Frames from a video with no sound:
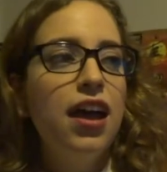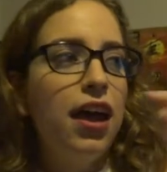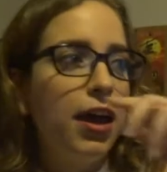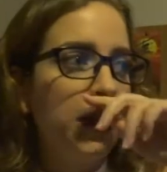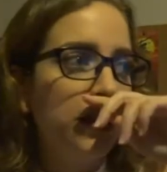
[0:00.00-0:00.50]

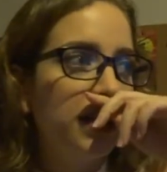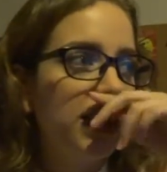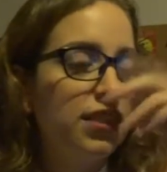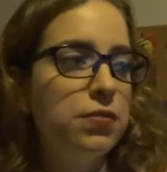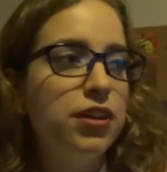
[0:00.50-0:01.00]
And
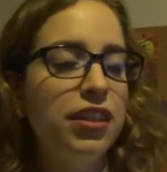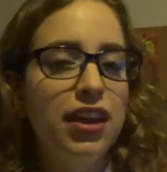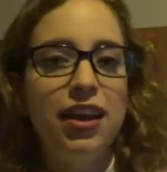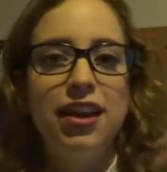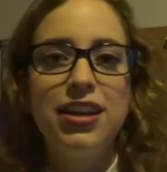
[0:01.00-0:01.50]
in the
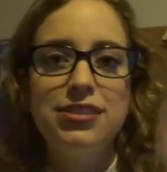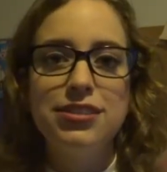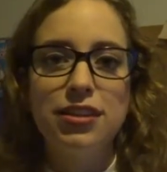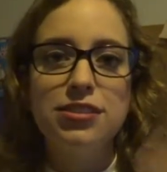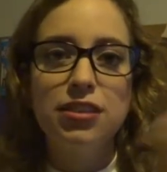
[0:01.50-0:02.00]
bodega, he
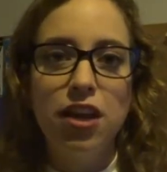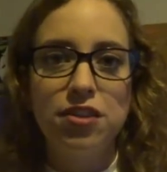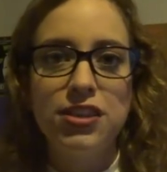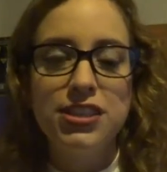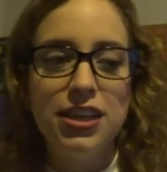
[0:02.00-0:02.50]
sells
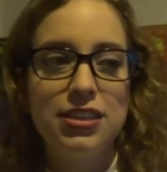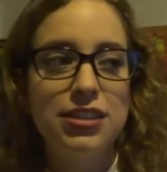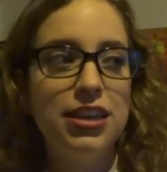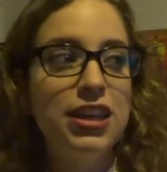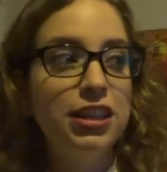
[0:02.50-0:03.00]
lottery tickets
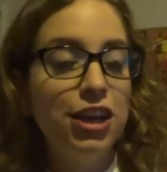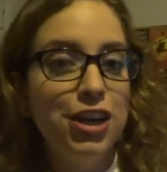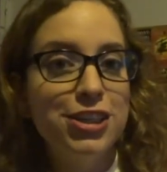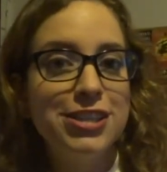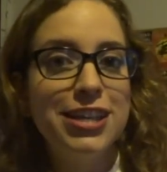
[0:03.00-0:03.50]
and he
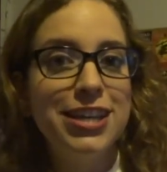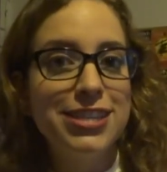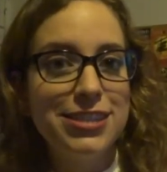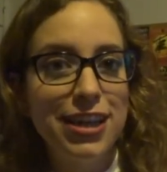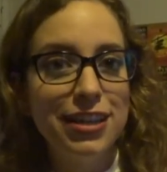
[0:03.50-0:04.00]
learns that he
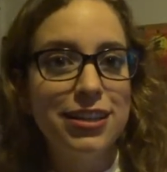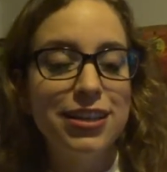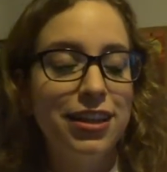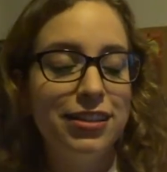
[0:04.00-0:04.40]
sell